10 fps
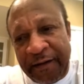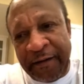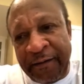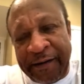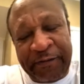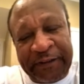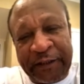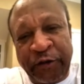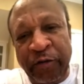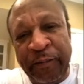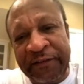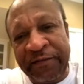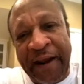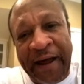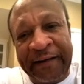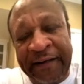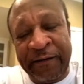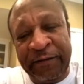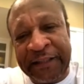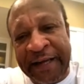you know, it was just too much flack
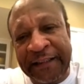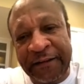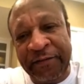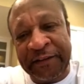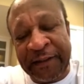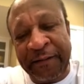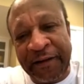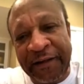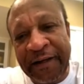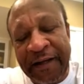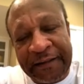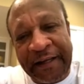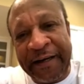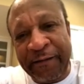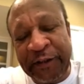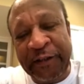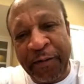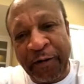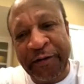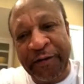that he was catching for something that he was
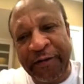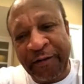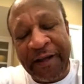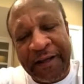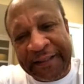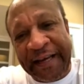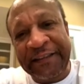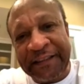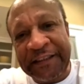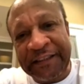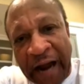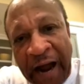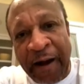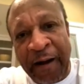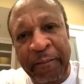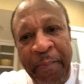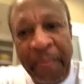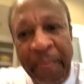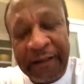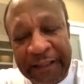supposed to do. That's his job.
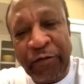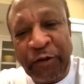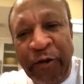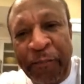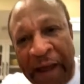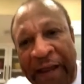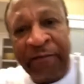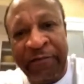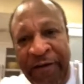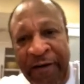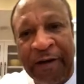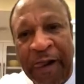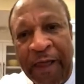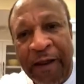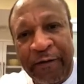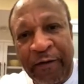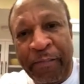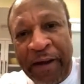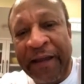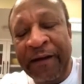That's what you pay him for.
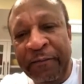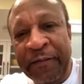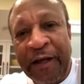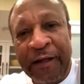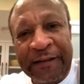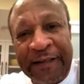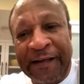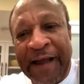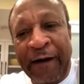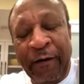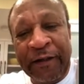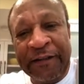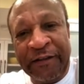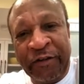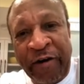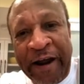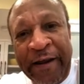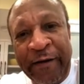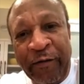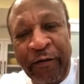You pay him not only to
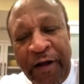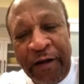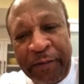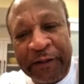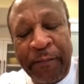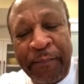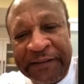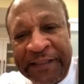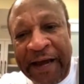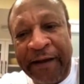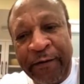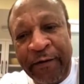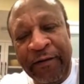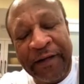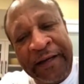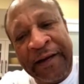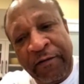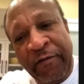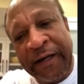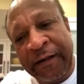train you, but to protect you in
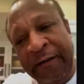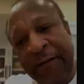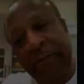that ring.